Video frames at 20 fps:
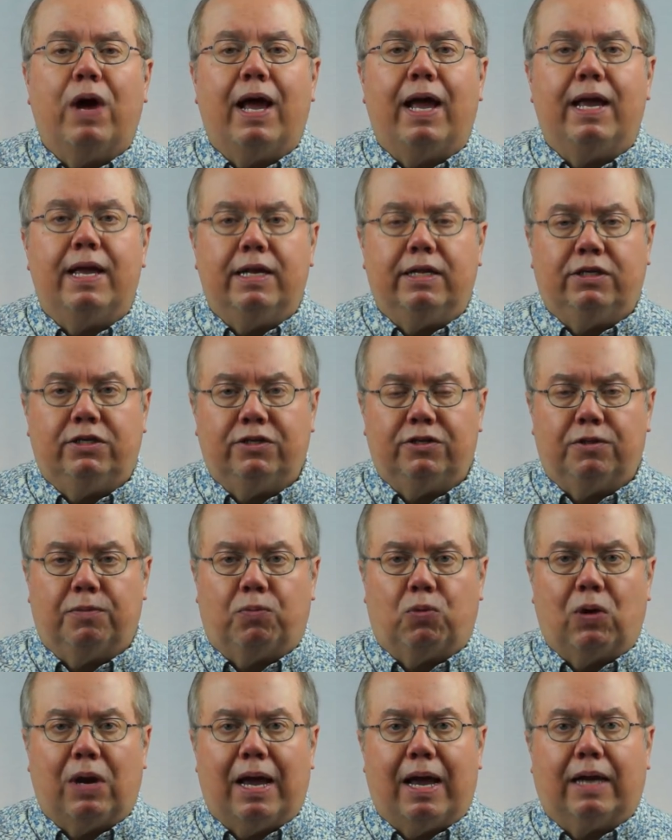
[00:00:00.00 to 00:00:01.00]
way into the
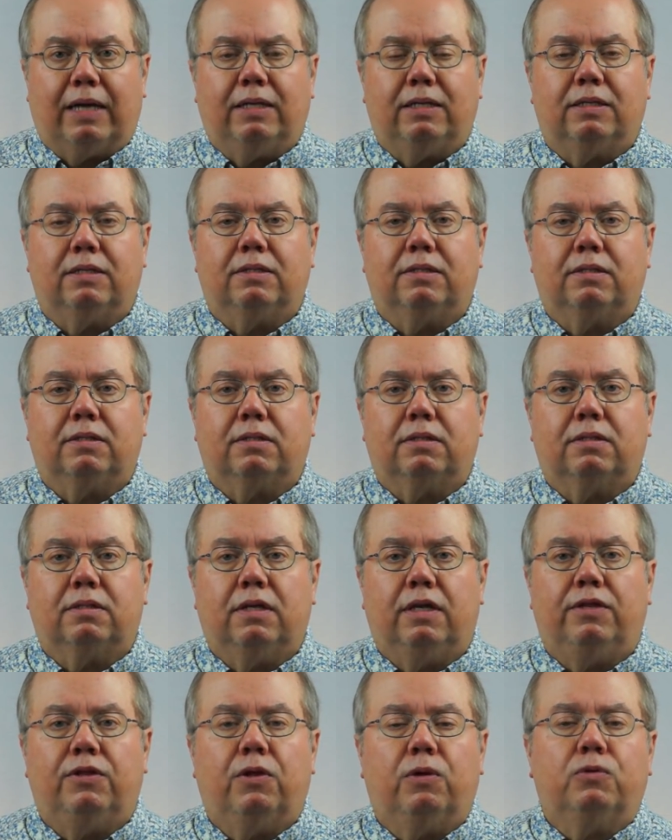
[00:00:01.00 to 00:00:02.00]
practice.
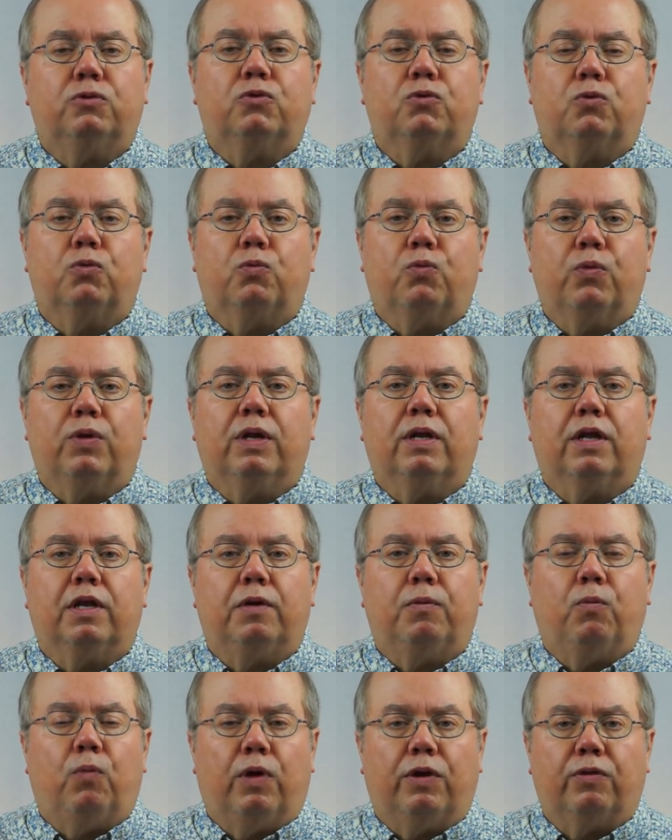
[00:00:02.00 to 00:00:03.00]
And those are
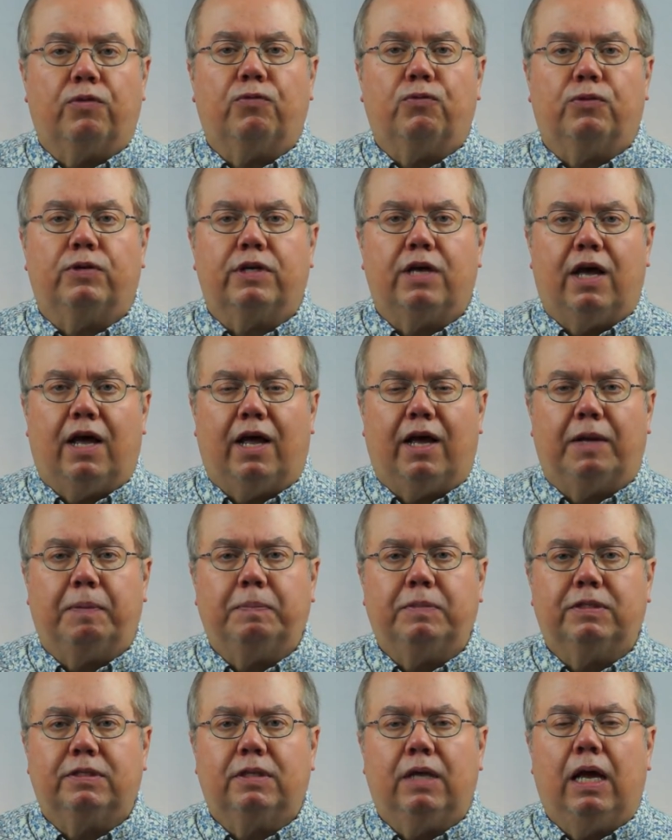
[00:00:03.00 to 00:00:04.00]
really wonderful
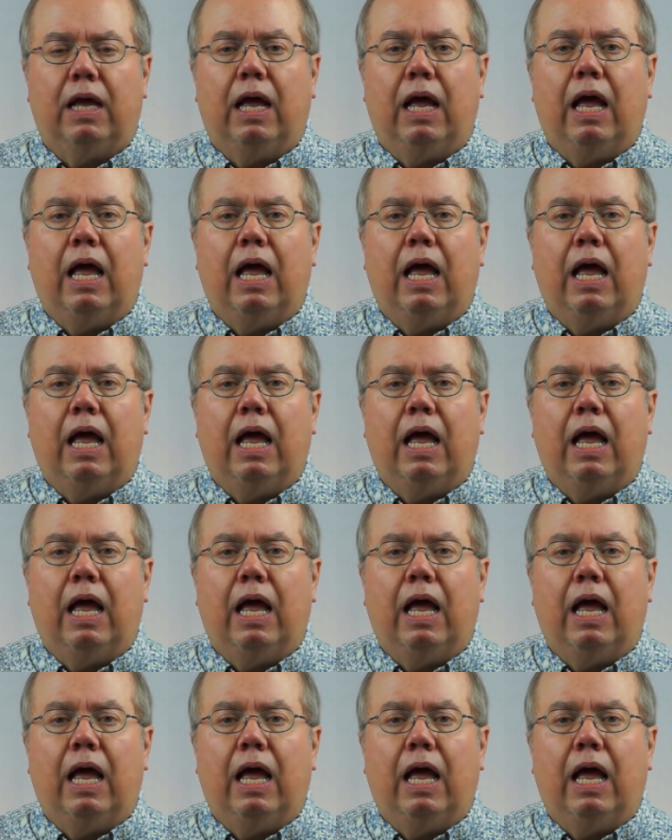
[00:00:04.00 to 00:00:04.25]
times.